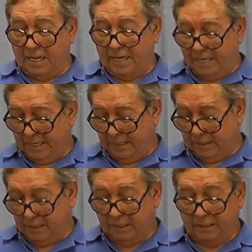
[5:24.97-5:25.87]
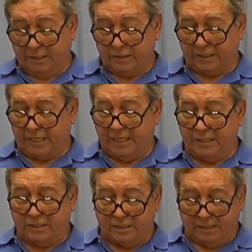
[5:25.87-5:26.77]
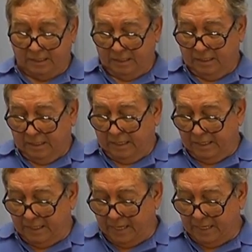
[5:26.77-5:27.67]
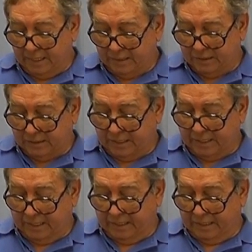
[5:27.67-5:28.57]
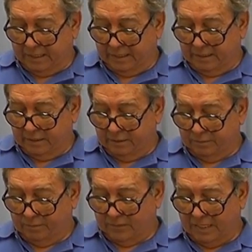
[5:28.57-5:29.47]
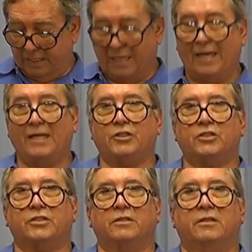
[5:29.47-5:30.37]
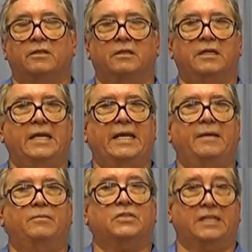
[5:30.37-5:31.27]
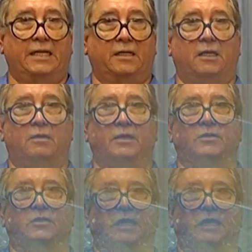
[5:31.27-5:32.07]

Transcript: And in this case, it has an etched name, St. Louis.